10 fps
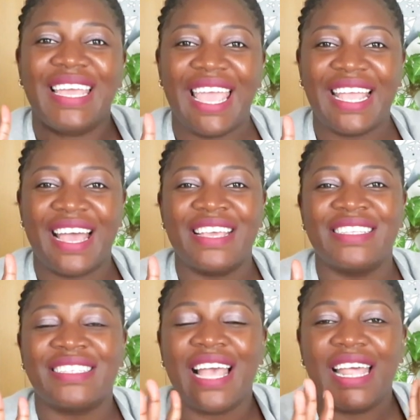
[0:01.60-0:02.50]
Hey
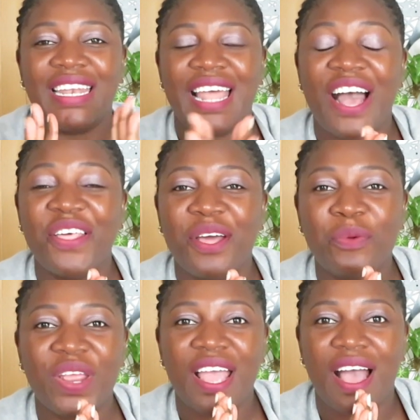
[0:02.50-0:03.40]
guys, now
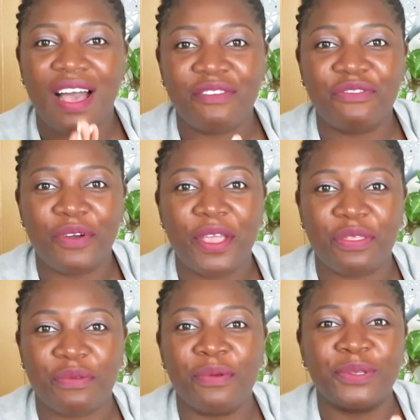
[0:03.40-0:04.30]
that we are
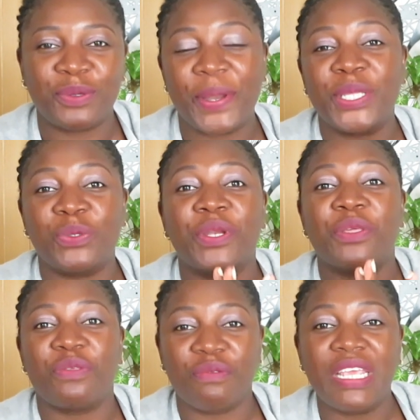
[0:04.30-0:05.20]
halfway through
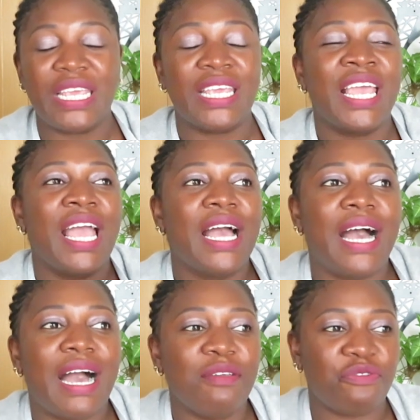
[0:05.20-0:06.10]
2023,
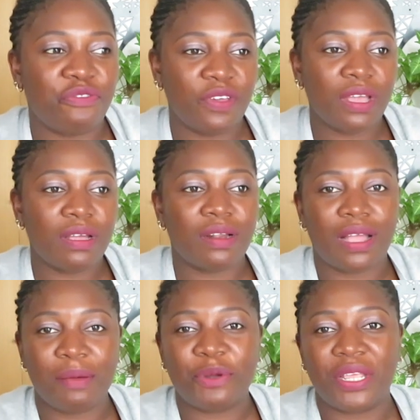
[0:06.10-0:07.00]
I figured
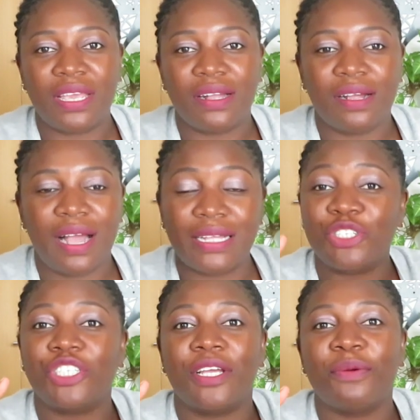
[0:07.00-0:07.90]
I'd come on here
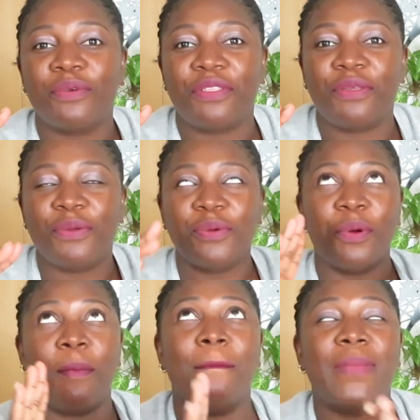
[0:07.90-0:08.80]
and share with
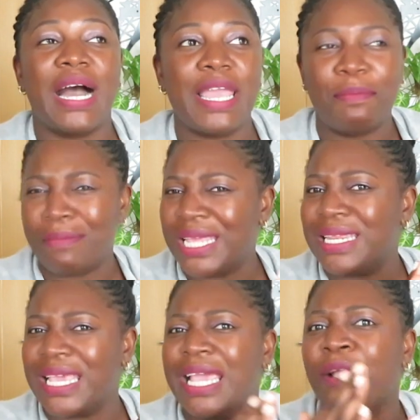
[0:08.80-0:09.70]
you my
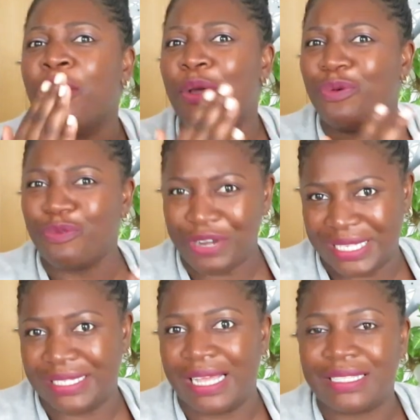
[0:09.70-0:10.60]
mid-year
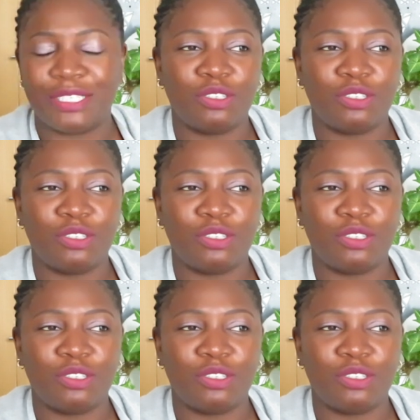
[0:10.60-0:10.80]
reset.